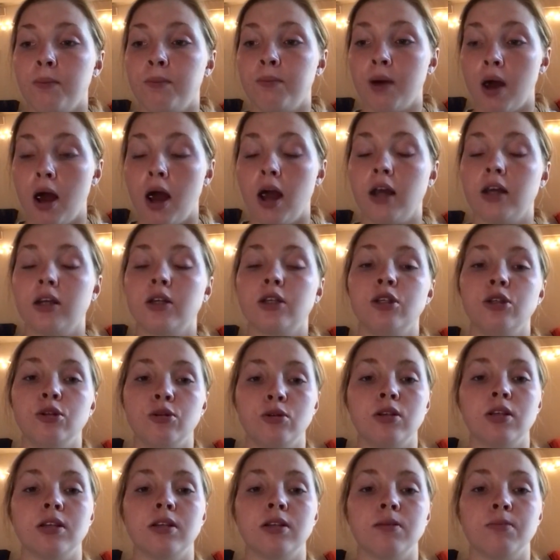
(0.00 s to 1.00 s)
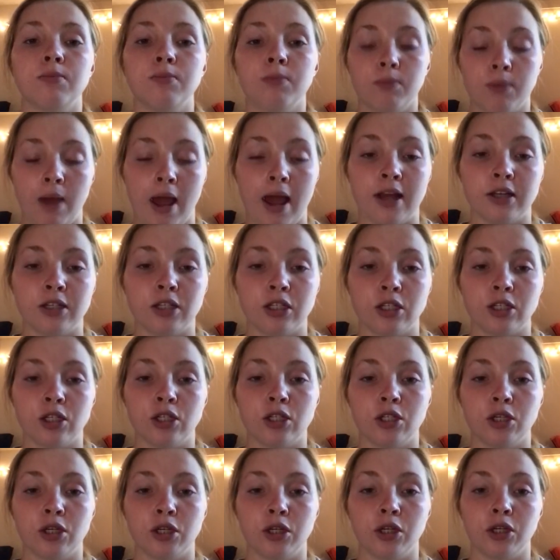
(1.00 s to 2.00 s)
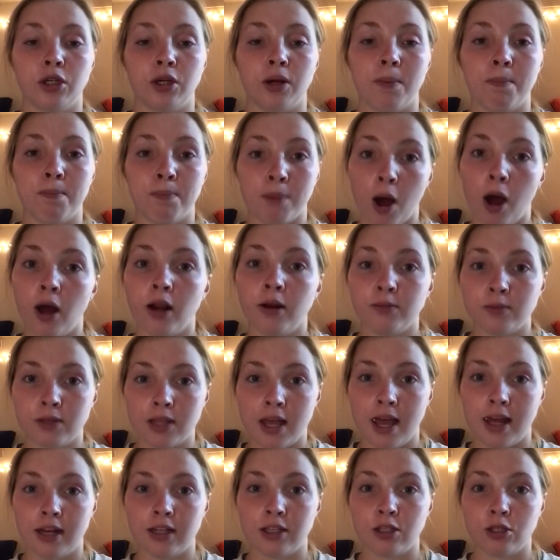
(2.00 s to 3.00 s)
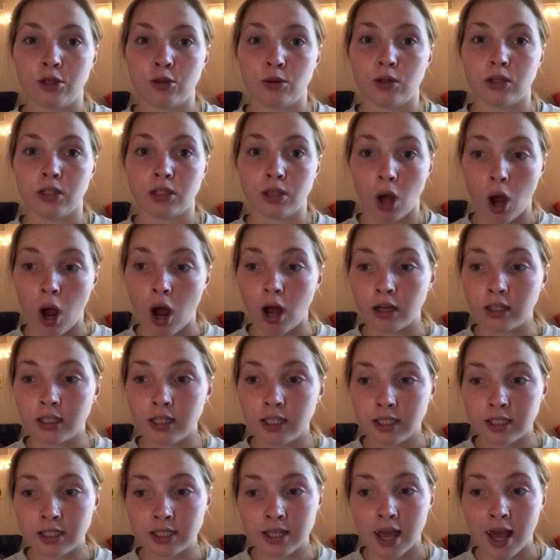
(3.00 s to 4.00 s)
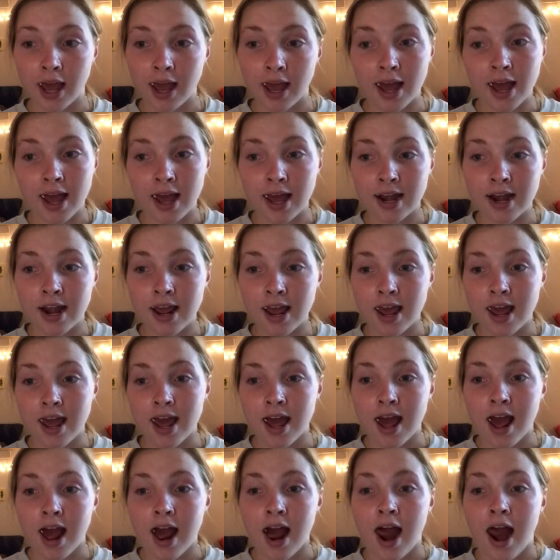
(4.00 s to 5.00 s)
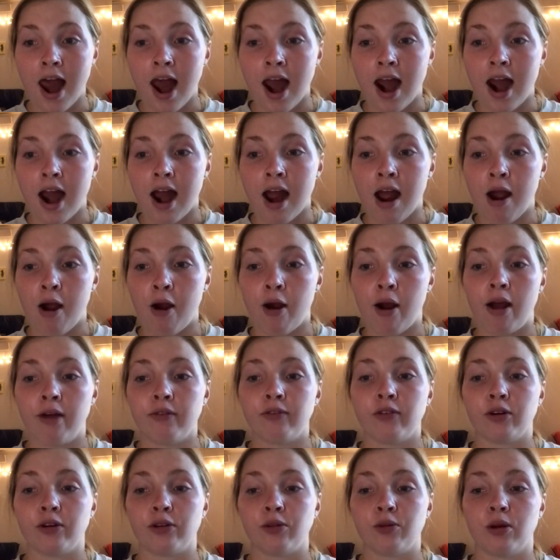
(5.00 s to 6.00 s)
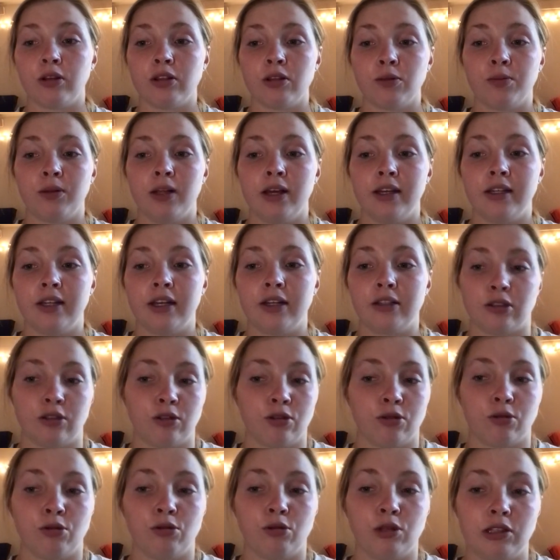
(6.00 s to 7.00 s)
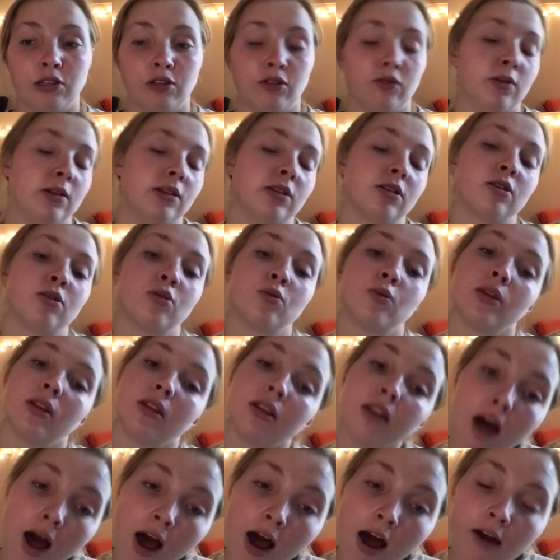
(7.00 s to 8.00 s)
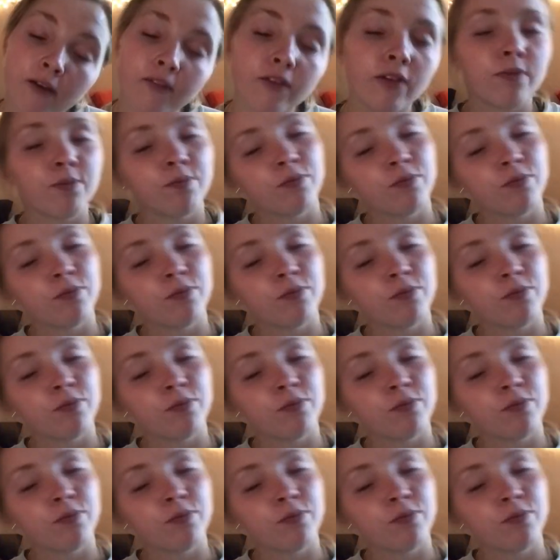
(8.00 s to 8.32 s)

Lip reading: Puck uses magic to turn Bottom's head into a donkey's head. However, throughout the play, characters through transformations with love,